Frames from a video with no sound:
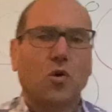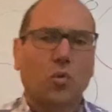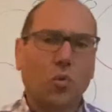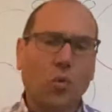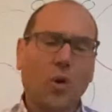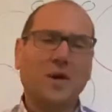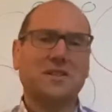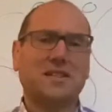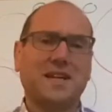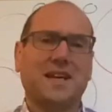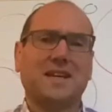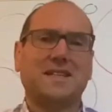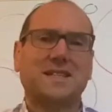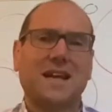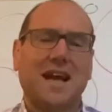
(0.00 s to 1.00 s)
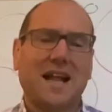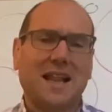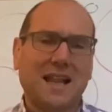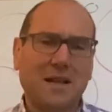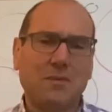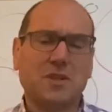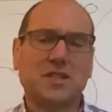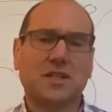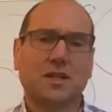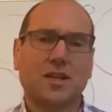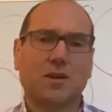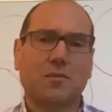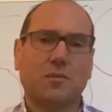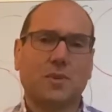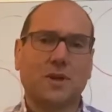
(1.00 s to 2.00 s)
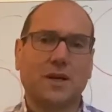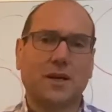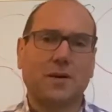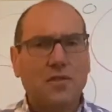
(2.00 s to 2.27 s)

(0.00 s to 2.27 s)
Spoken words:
What is a limited company?